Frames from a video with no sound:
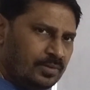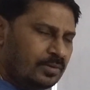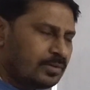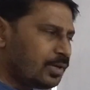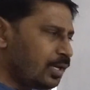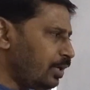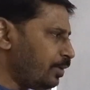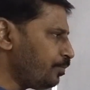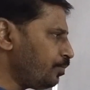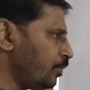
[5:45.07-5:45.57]

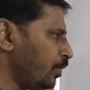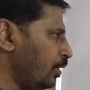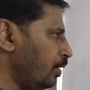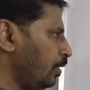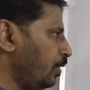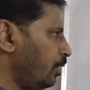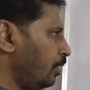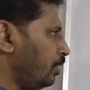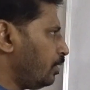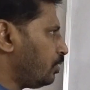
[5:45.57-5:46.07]
Okay,
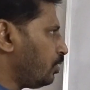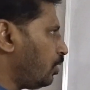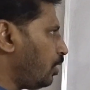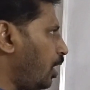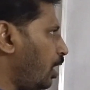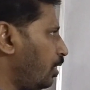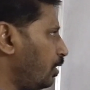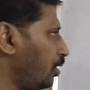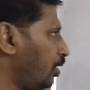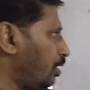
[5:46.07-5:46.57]

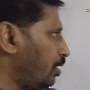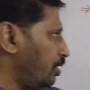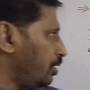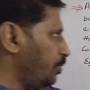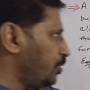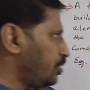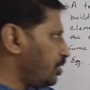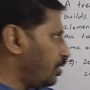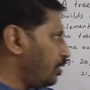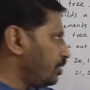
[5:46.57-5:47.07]
so
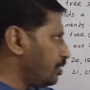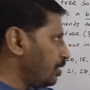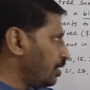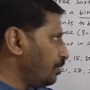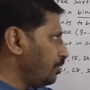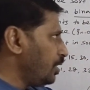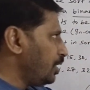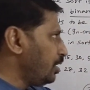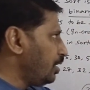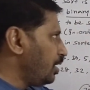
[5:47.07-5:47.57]
algorithm is also
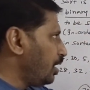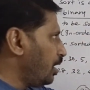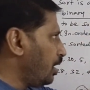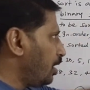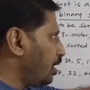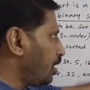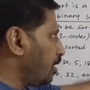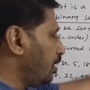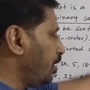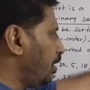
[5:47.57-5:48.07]
given
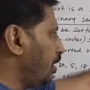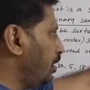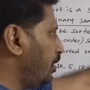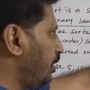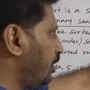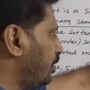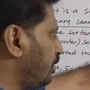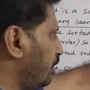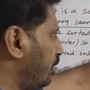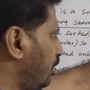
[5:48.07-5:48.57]
here. In
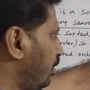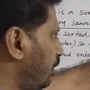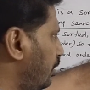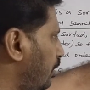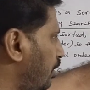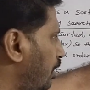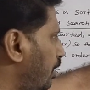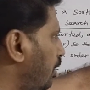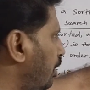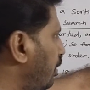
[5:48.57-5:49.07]
this
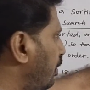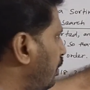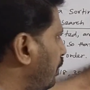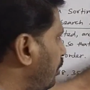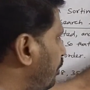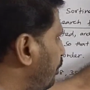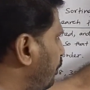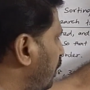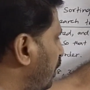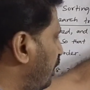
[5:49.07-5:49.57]

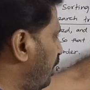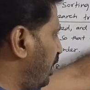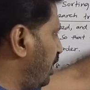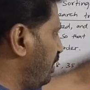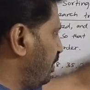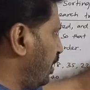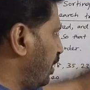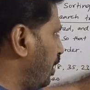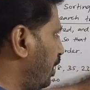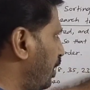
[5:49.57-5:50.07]

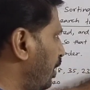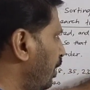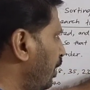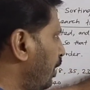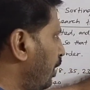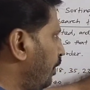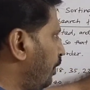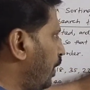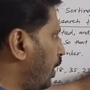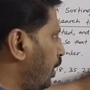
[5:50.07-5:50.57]
tree sort,
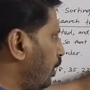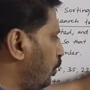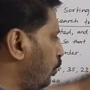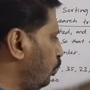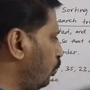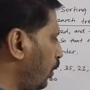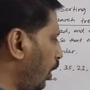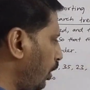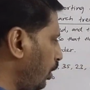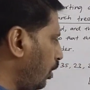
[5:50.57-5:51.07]
there are
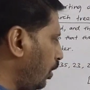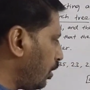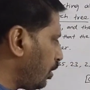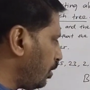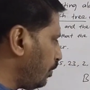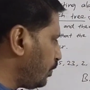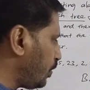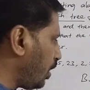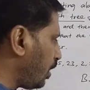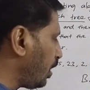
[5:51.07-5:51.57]
two
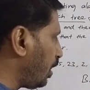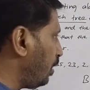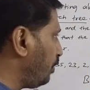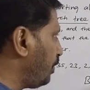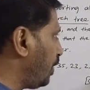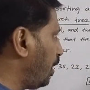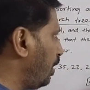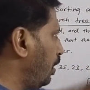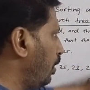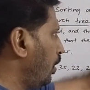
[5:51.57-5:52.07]
algorithms are
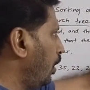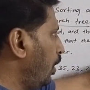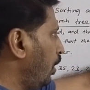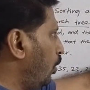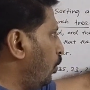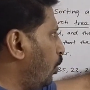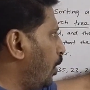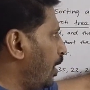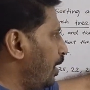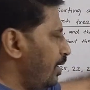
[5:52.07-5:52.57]
given.
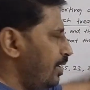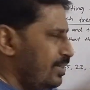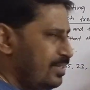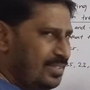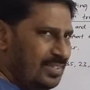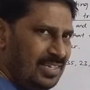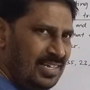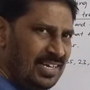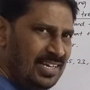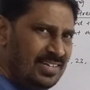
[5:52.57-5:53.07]
One
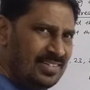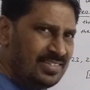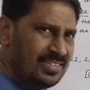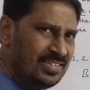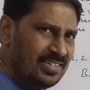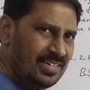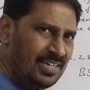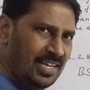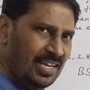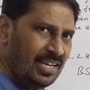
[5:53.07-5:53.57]
is
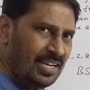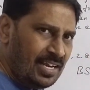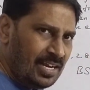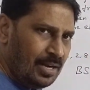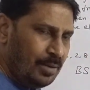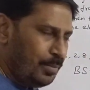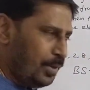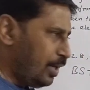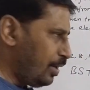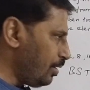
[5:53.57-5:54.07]
inserting
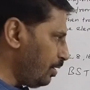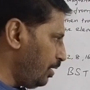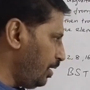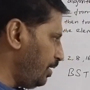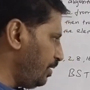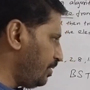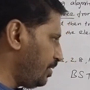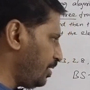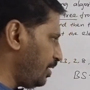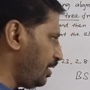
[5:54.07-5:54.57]
an
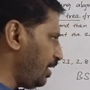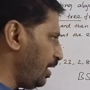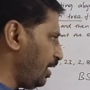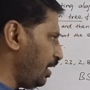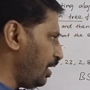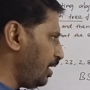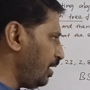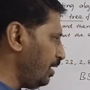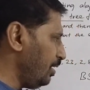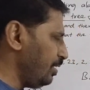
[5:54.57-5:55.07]

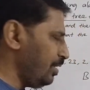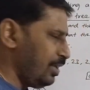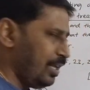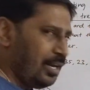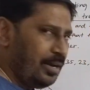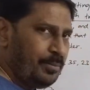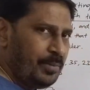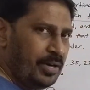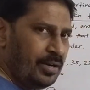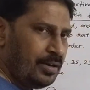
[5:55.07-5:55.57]

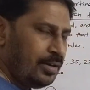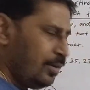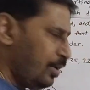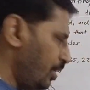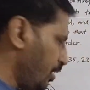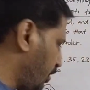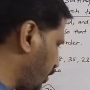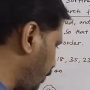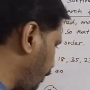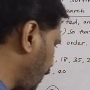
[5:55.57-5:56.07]
element.
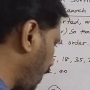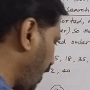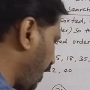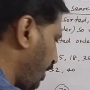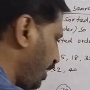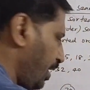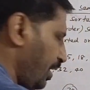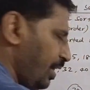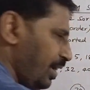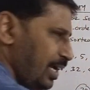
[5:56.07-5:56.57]
So we
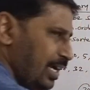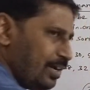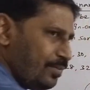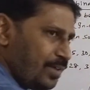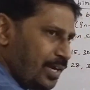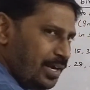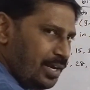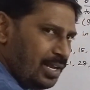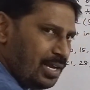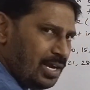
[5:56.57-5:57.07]
already have
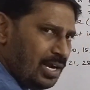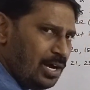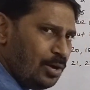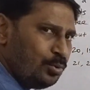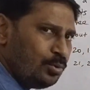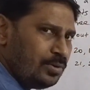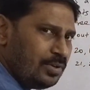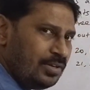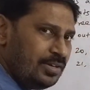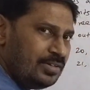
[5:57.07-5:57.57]
idea
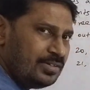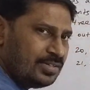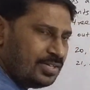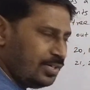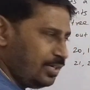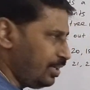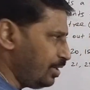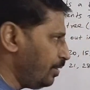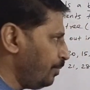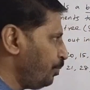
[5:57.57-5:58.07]
how to
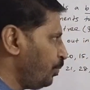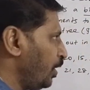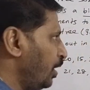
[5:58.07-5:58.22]
insert.